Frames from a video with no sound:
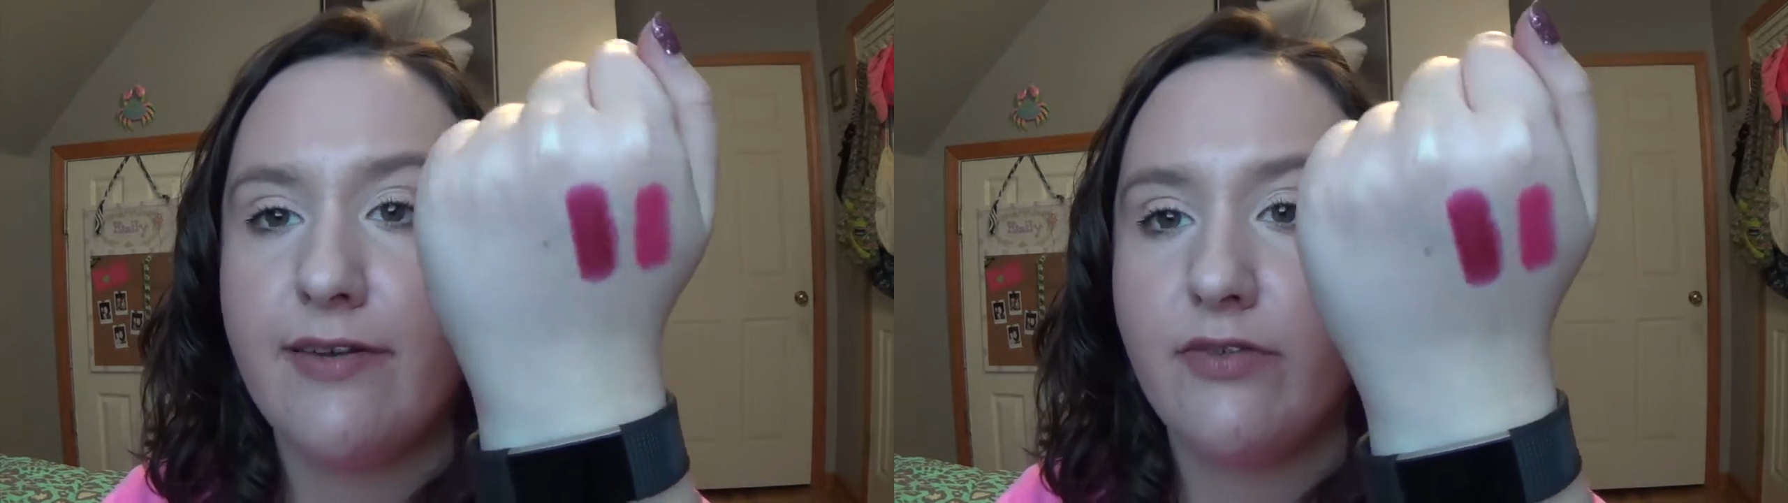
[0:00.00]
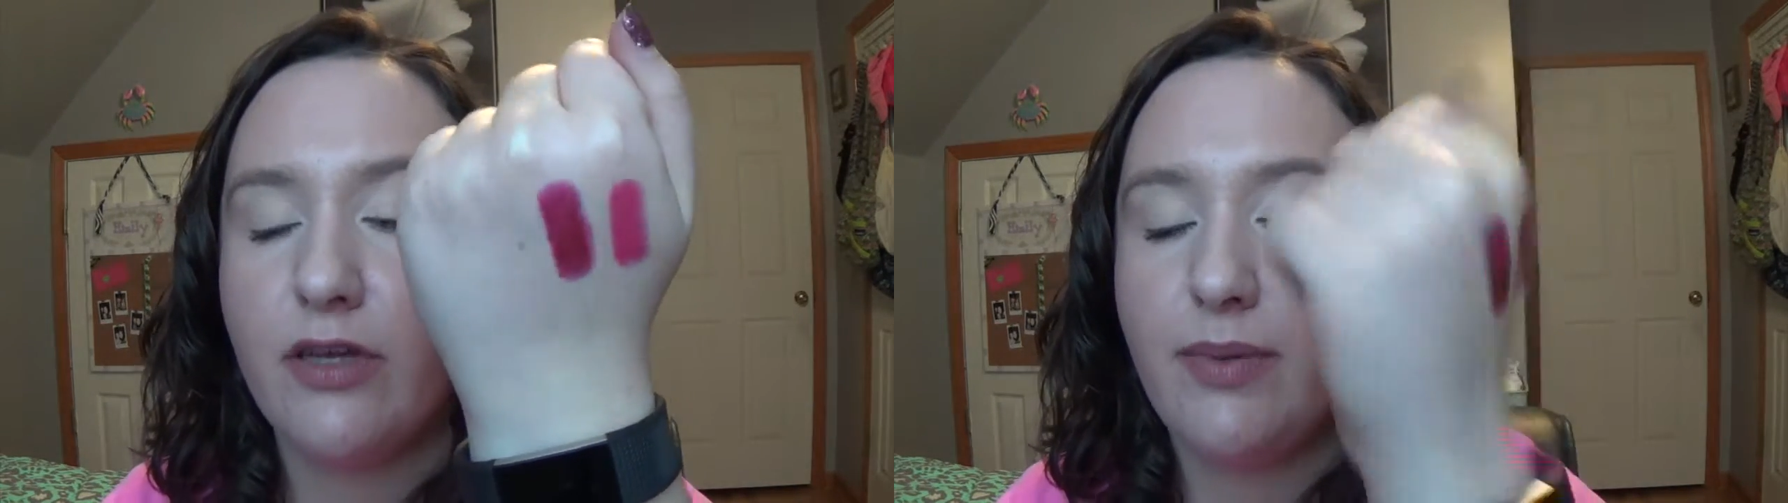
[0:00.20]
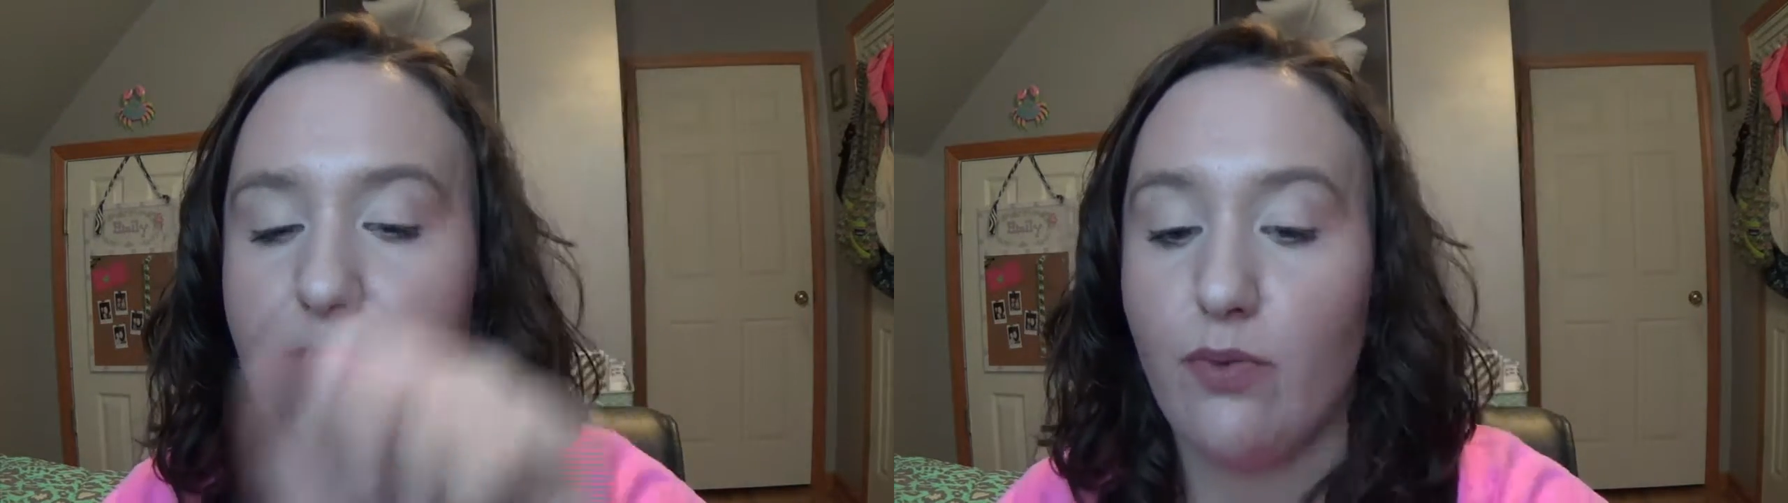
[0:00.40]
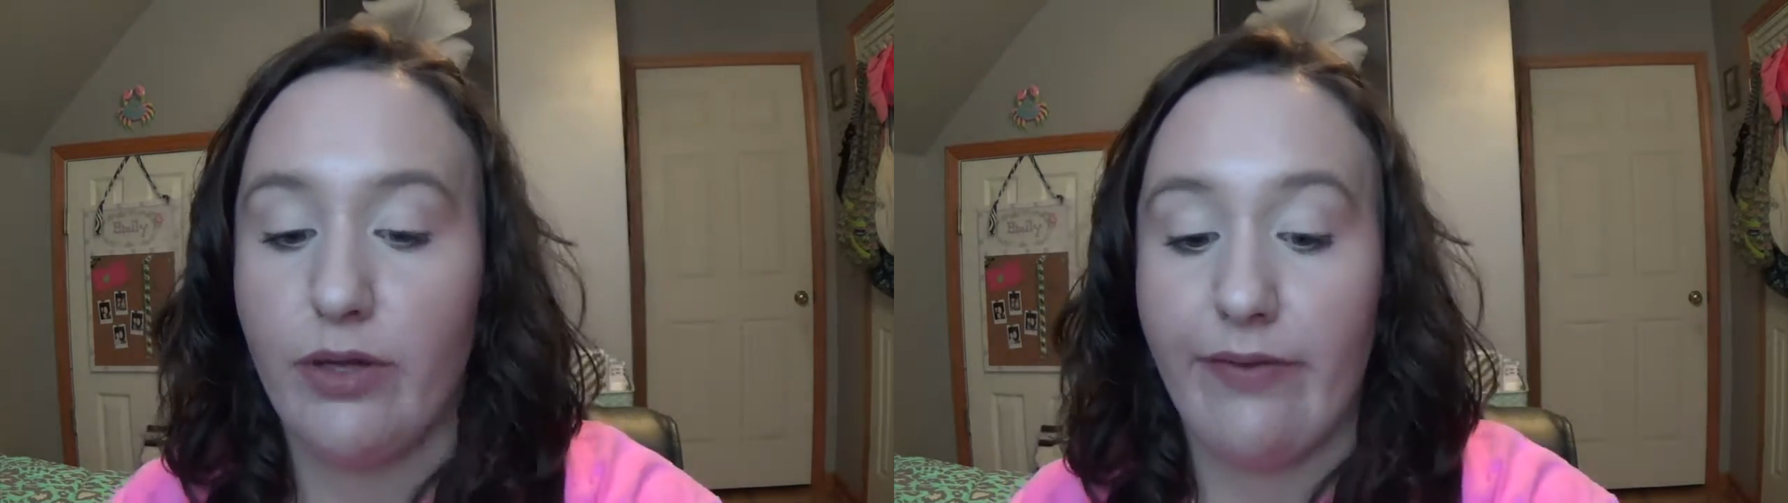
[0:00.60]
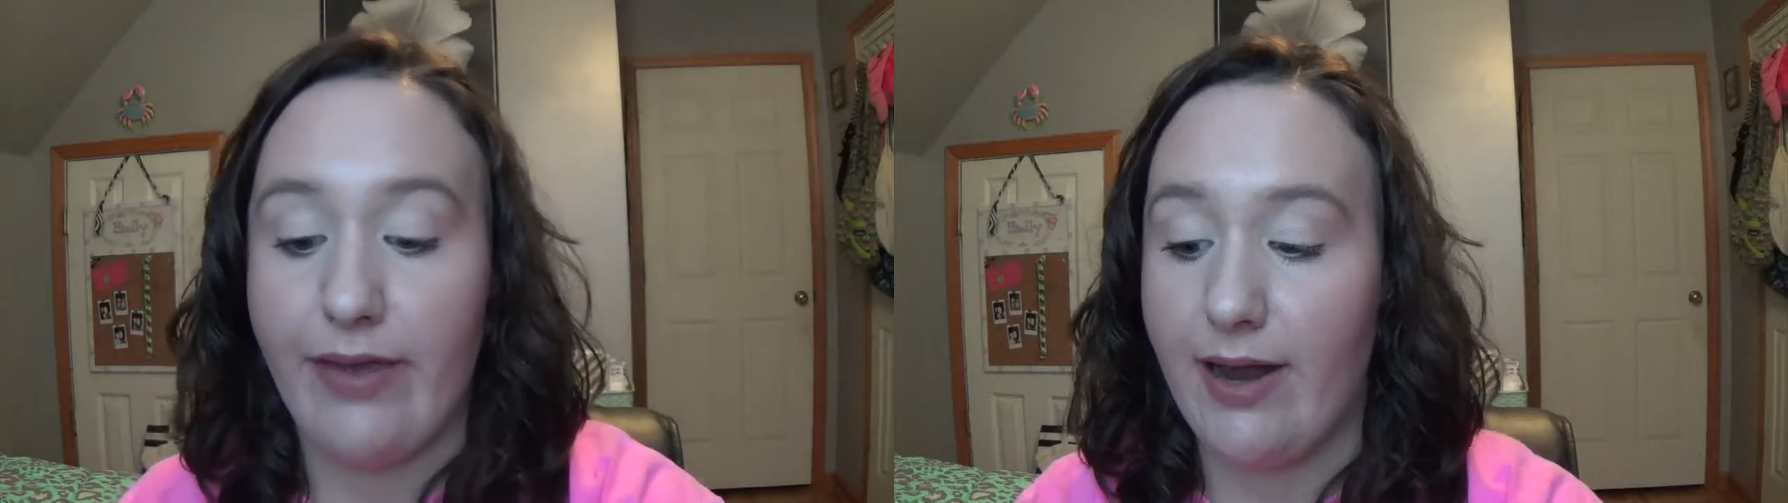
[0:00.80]
Definitely be
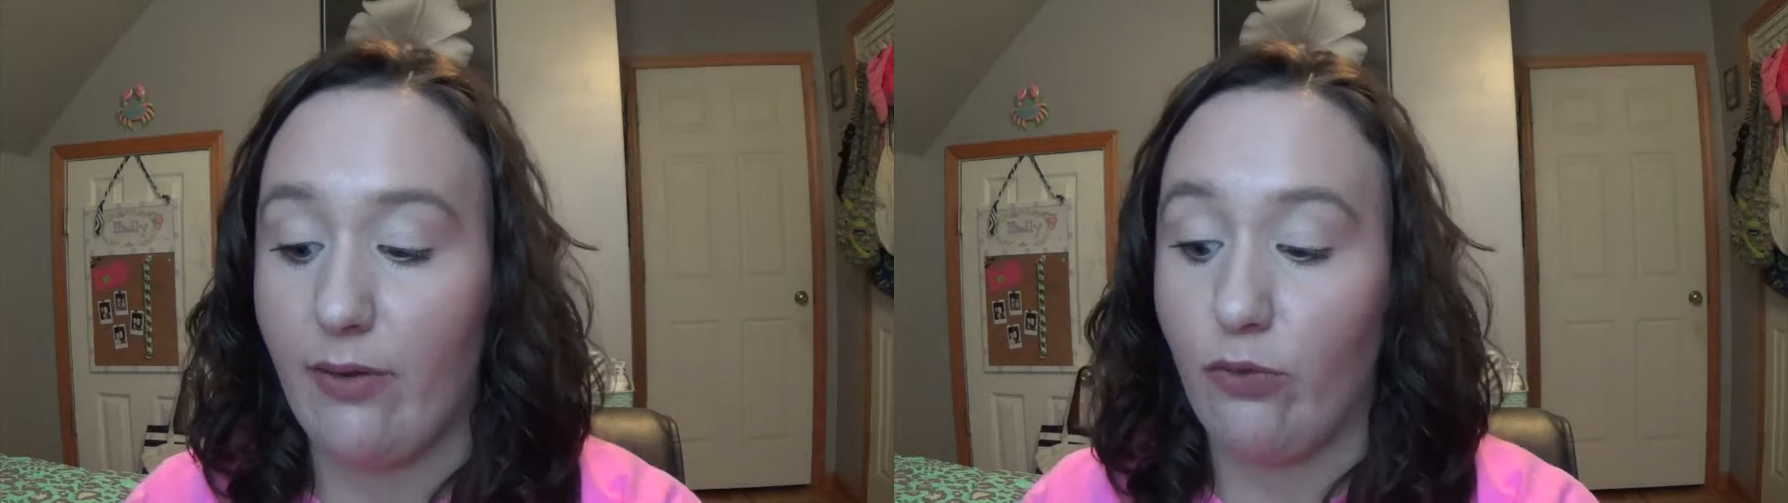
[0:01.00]
one that I